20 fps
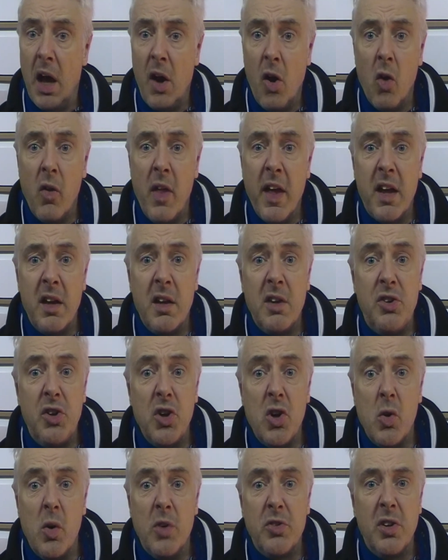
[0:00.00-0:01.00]
And all they're going
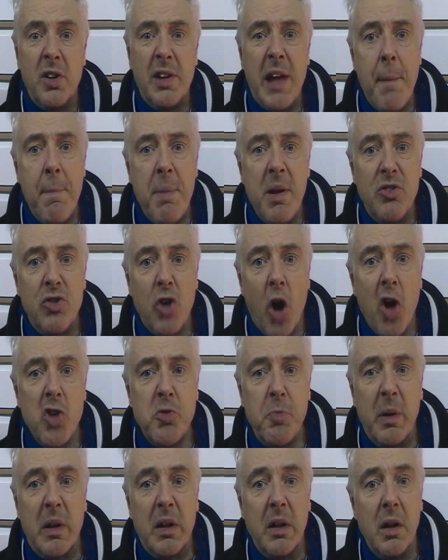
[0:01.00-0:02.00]
to do is going to get me into
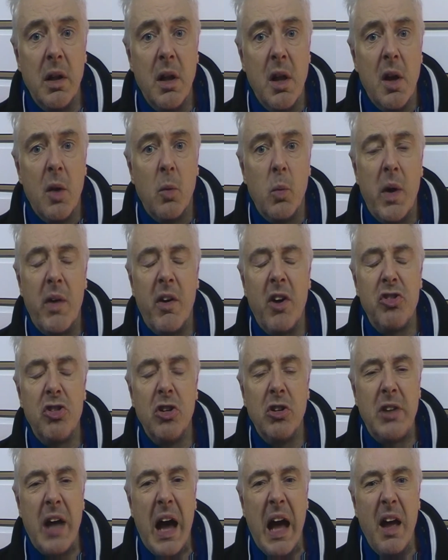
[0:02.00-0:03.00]
hospital where I
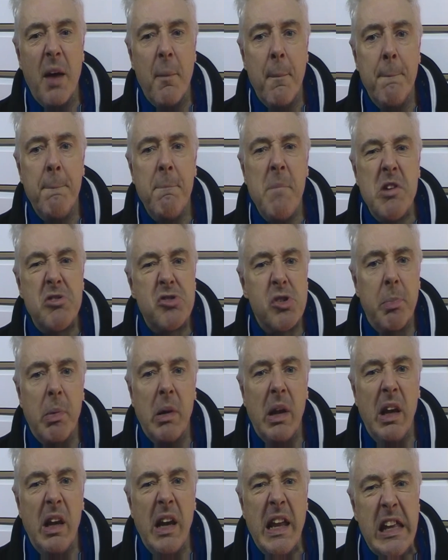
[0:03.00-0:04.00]
shall die a
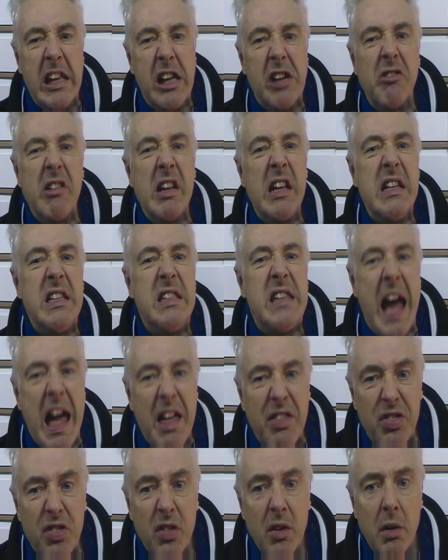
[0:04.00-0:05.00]
miserable, lingering
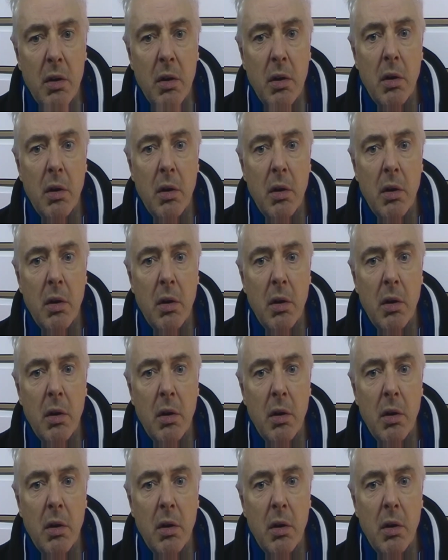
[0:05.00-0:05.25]
death.